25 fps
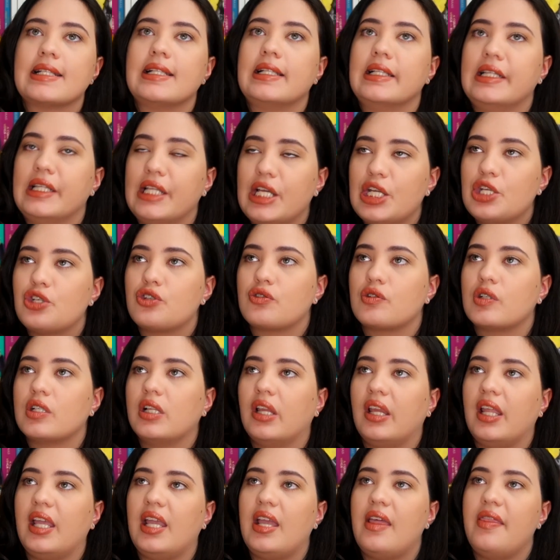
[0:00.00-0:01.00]

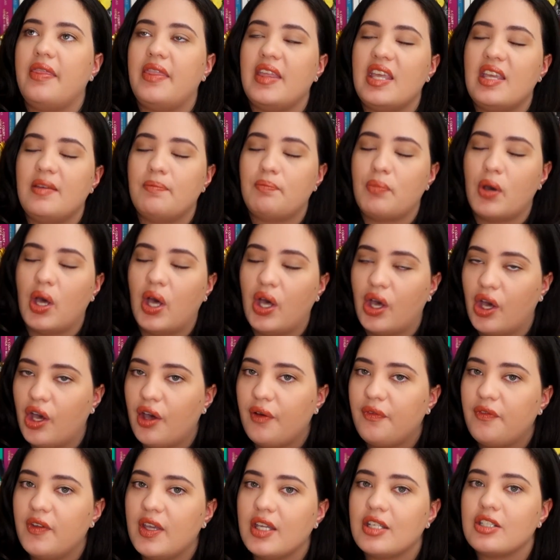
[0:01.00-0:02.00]
literally the
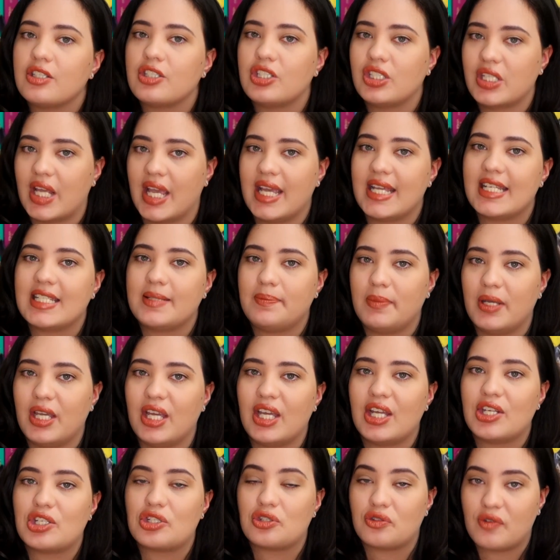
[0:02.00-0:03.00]
perfect
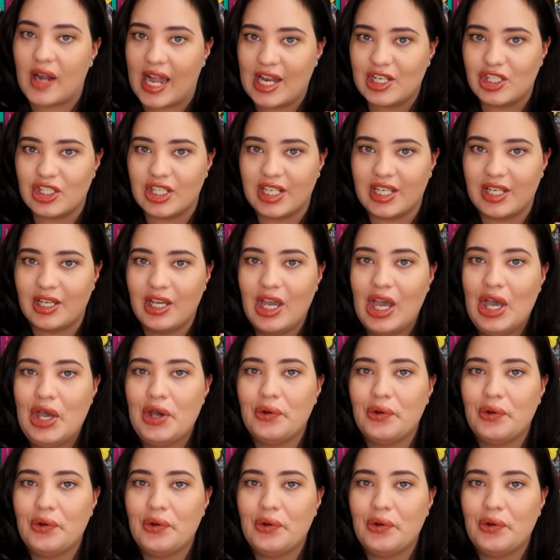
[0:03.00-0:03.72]
Shakespeare tragedy,